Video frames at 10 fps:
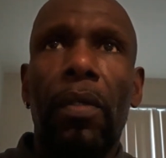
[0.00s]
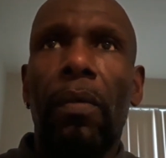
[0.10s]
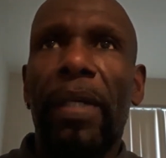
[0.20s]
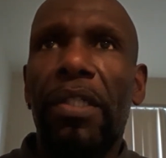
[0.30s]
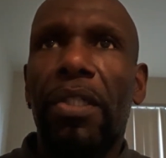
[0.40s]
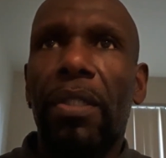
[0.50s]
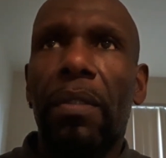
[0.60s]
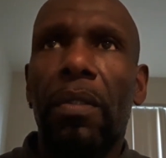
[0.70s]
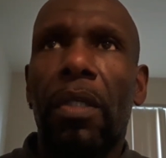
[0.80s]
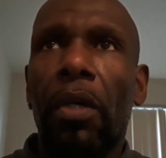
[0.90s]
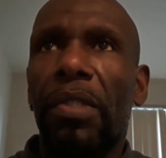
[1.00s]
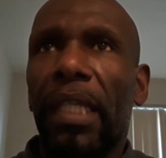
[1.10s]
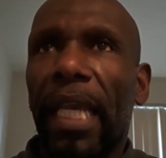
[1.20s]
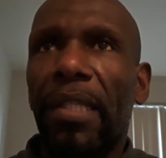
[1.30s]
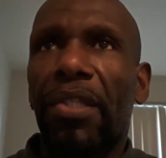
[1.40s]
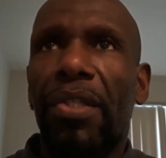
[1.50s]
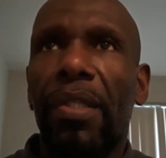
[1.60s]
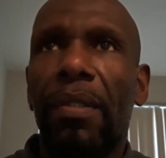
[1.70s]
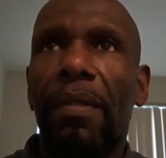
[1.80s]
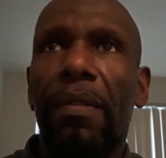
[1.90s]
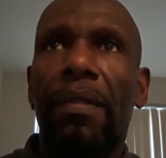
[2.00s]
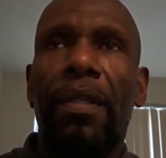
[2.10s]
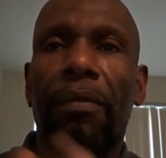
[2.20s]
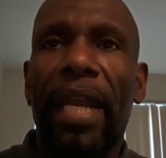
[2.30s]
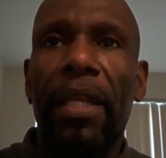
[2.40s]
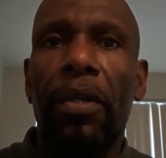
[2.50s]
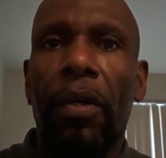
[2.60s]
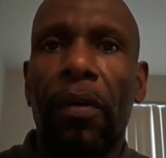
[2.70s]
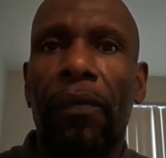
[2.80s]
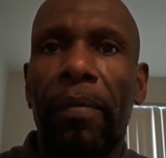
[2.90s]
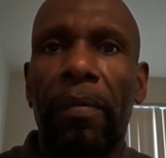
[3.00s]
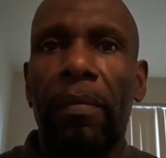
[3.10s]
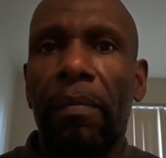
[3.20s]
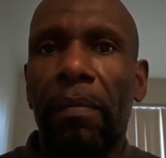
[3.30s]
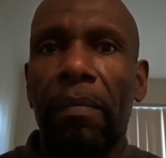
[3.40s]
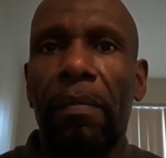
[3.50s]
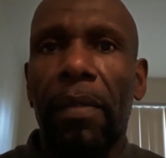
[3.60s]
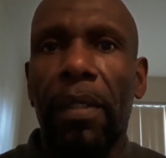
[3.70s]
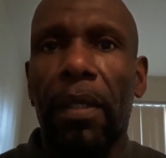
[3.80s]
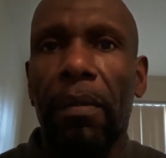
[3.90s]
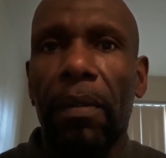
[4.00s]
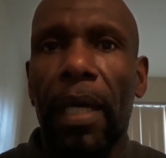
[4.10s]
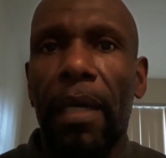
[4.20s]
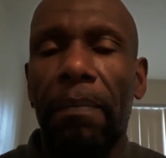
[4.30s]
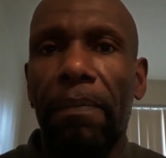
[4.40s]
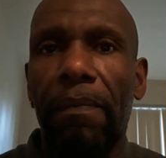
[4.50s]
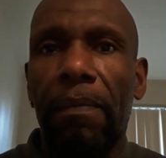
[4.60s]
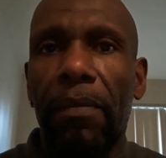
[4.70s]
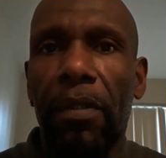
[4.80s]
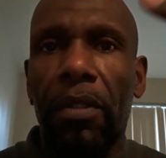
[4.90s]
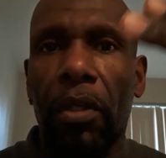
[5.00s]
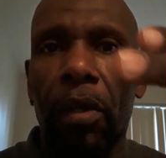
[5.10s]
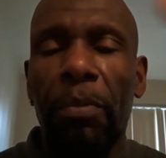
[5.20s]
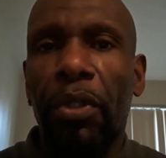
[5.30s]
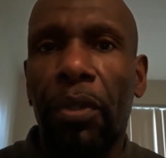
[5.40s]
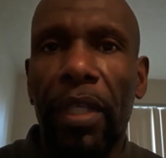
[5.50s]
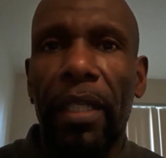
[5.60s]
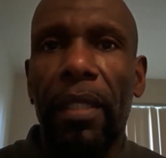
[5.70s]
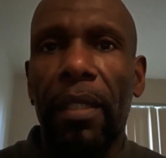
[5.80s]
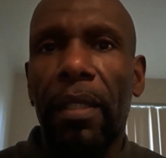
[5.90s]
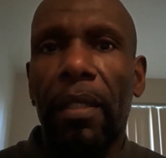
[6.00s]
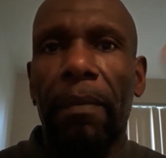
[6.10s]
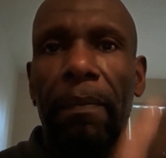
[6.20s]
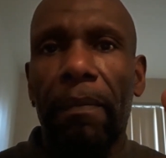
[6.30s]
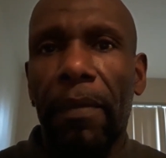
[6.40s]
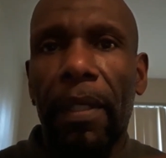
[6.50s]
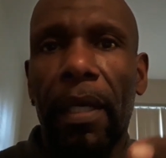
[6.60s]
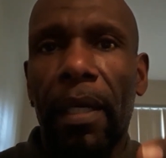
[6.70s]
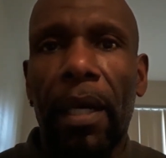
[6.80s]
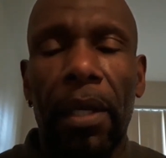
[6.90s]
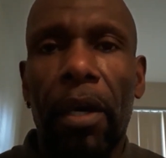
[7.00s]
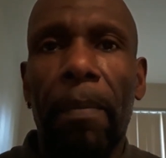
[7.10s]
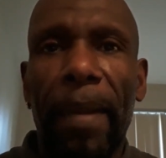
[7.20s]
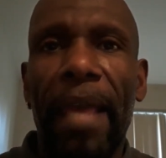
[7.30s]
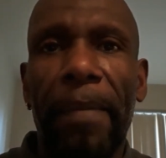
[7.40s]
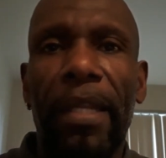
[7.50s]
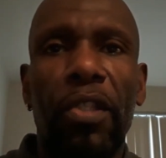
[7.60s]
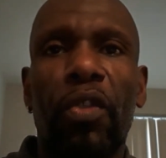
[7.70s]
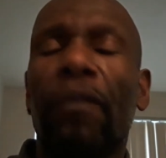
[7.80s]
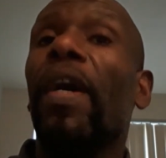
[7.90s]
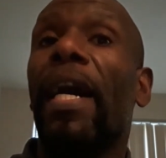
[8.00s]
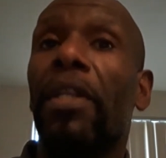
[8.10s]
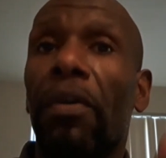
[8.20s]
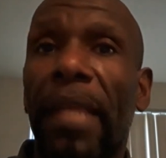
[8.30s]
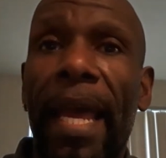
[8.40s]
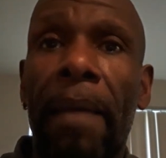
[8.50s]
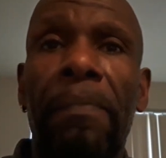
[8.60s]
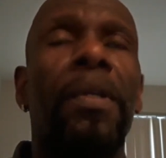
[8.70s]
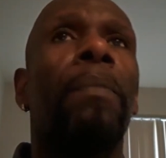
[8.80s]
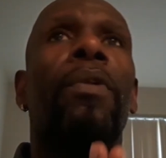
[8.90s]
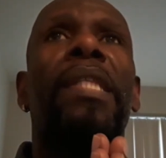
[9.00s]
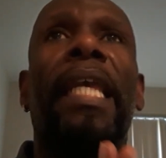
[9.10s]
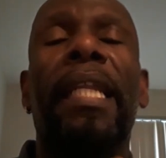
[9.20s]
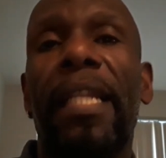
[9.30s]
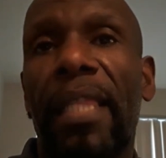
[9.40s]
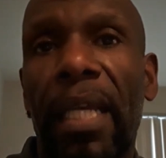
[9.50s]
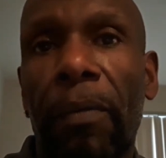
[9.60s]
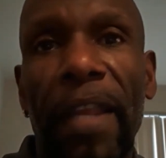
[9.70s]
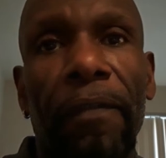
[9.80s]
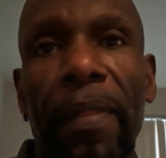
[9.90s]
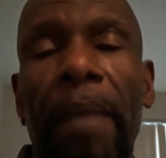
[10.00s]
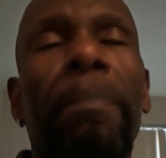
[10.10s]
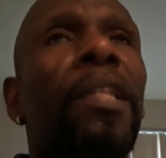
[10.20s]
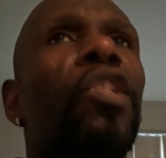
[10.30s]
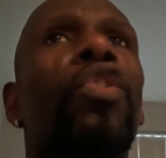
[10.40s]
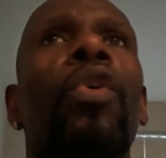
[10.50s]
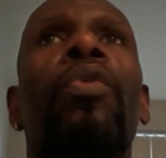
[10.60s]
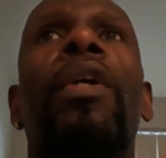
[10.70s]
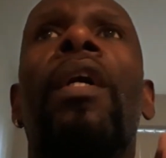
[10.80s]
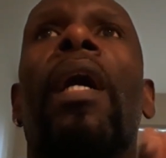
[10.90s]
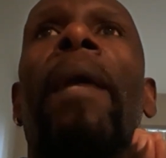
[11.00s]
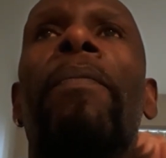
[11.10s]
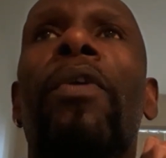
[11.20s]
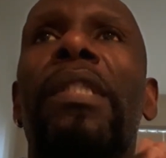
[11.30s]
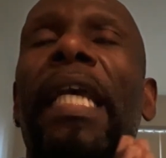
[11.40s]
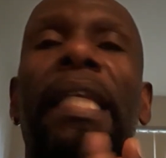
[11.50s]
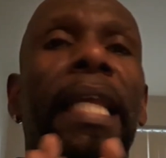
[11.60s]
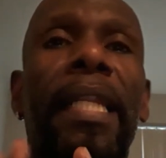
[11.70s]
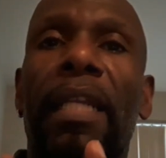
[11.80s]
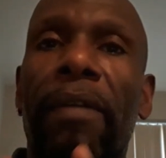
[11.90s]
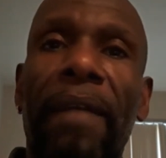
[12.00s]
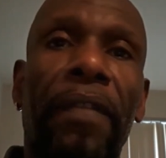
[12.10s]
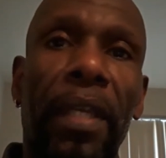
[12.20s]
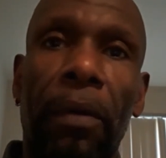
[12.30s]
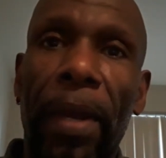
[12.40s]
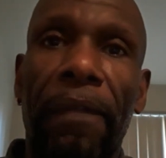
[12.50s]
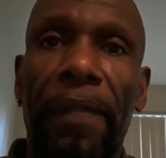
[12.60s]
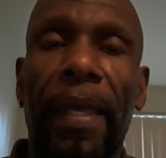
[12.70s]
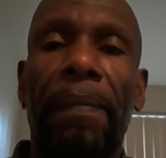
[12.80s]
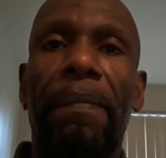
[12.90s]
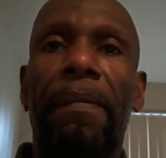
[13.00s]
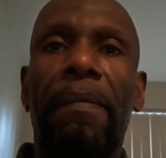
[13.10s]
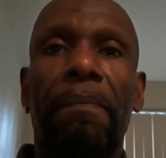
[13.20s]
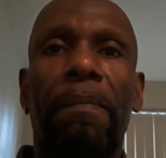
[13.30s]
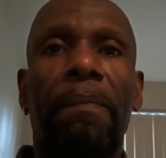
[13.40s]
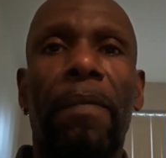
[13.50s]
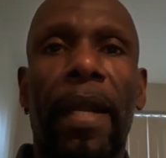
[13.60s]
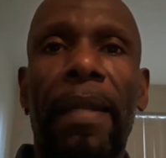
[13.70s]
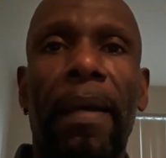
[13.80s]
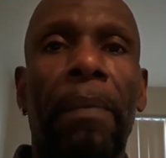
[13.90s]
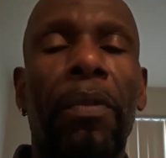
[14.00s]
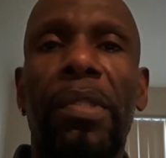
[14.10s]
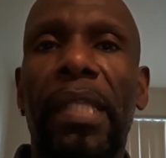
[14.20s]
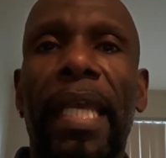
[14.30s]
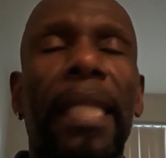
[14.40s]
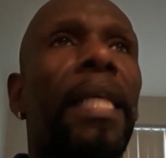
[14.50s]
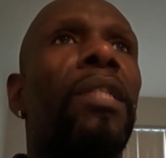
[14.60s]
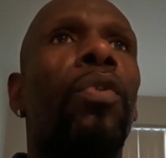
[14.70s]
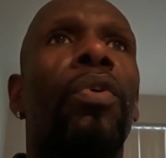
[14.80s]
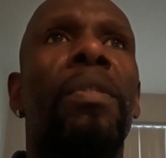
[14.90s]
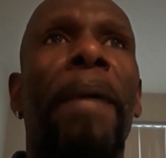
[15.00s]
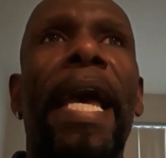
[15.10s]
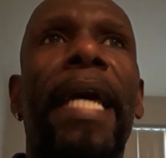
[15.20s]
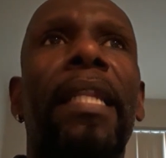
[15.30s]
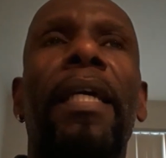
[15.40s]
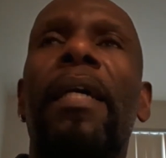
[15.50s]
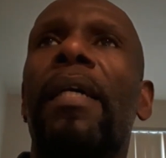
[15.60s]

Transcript: which goes against the grain of, you know, the cops shooting unarmed black men and so forth. I know that happens. I'm not taking anything away from that. Please don't. I'm not taking any gravity away from that. Right? I'm not saying it's not as bad.